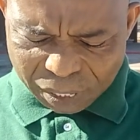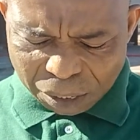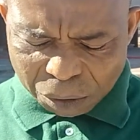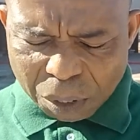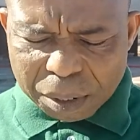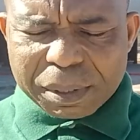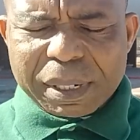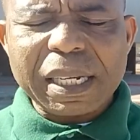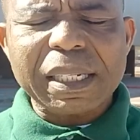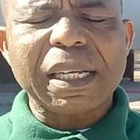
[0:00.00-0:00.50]

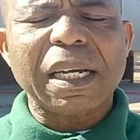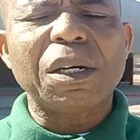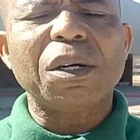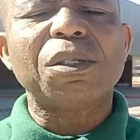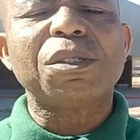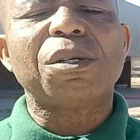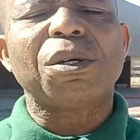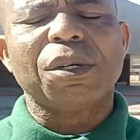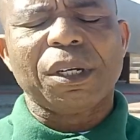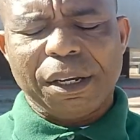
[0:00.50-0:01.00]
websites and
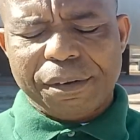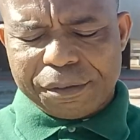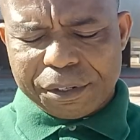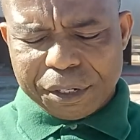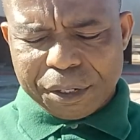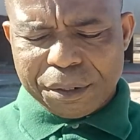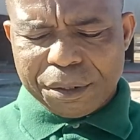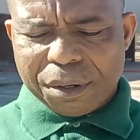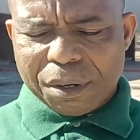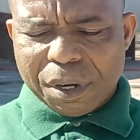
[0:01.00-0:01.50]
also gives
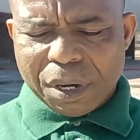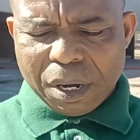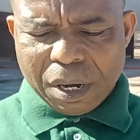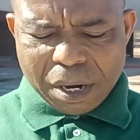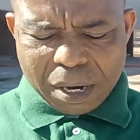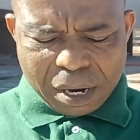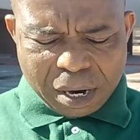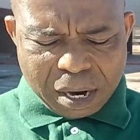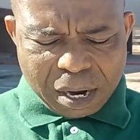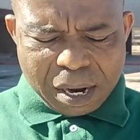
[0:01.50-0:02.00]
you
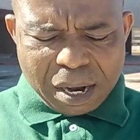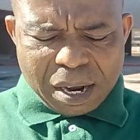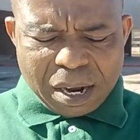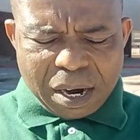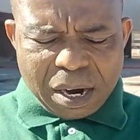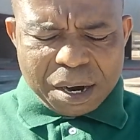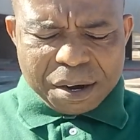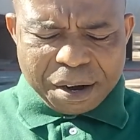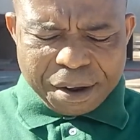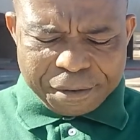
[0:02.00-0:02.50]

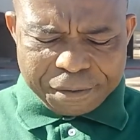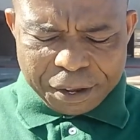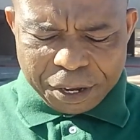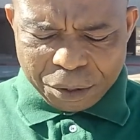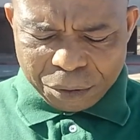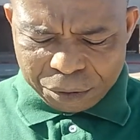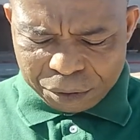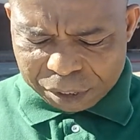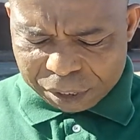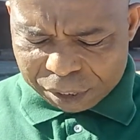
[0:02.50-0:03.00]

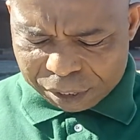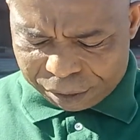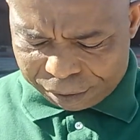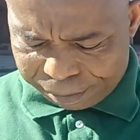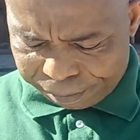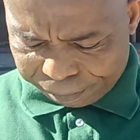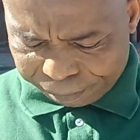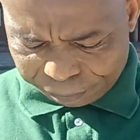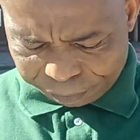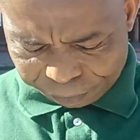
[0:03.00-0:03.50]
reviews.
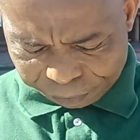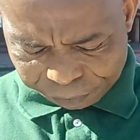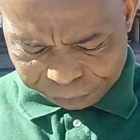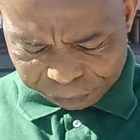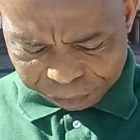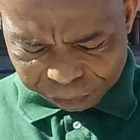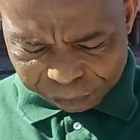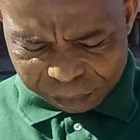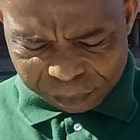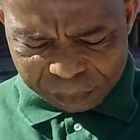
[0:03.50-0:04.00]

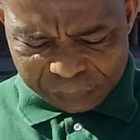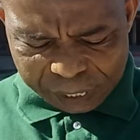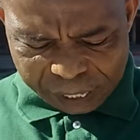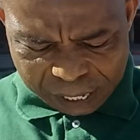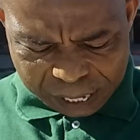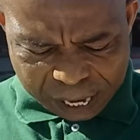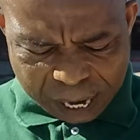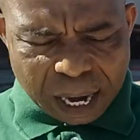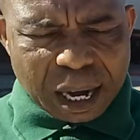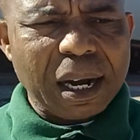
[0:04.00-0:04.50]

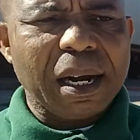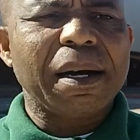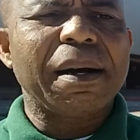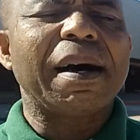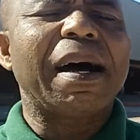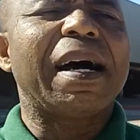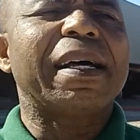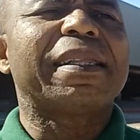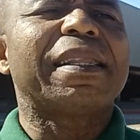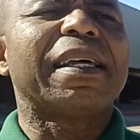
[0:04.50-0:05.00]

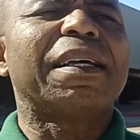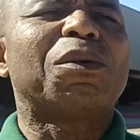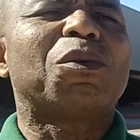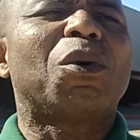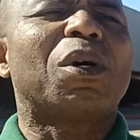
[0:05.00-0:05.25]
I think